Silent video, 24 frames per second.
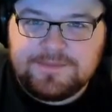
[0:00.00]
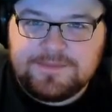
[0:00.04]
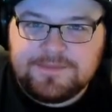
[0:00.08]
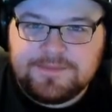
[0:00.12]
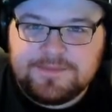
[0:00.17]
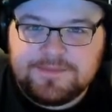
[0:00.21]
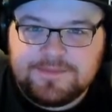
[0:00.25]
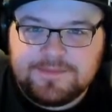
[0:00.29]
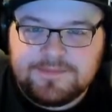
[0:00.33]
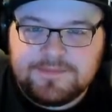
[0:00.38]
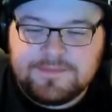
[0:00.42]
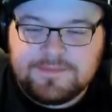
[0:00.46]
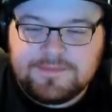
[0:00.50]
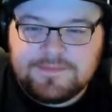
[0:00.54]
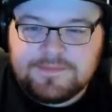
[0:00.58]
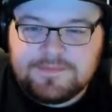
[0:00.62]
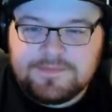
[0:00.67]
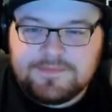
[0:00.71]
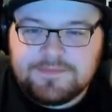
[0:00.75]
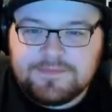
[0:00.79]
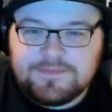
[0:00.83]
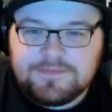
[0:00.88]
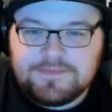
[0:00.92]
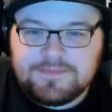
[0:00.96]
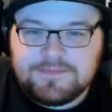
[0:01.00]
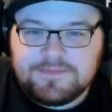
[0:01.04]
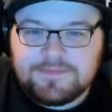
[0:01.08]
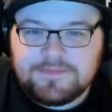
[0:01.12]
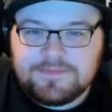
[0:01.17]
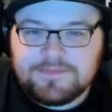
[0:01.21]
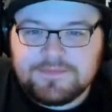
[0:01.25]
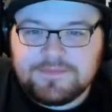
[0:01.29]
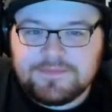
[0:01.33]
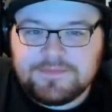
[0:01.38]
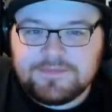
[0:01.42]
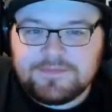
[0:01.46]

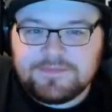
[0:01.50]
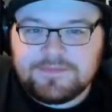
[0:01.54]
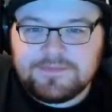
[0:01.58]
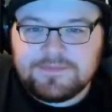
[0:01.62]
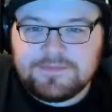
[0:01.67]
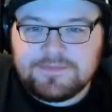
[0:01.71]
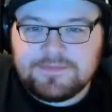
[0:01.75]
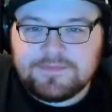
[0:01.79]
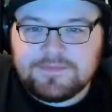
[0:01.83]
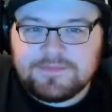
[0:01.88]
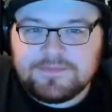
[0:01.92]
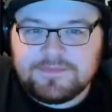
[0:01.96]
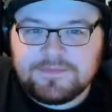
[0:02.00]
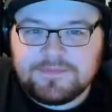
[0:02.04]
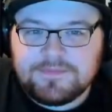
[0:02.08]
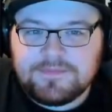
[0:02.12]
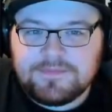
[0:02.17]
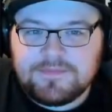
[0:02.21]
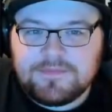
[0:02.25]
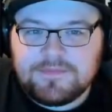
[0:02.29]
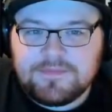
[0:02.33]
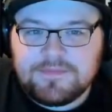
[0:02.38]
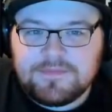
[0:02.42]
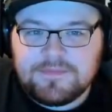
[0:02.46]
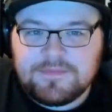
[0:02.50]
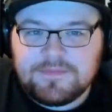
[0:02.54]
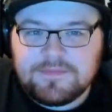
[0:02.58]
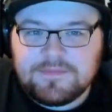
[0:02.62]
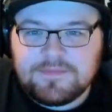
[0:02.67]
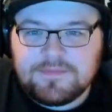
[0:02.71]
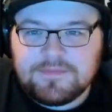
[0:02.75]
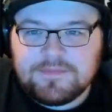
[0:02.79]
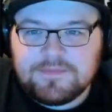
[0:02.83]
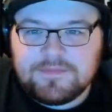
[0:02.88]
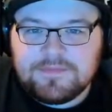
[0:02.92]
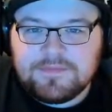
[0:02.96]

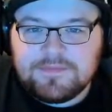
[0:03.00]
Nothing is said.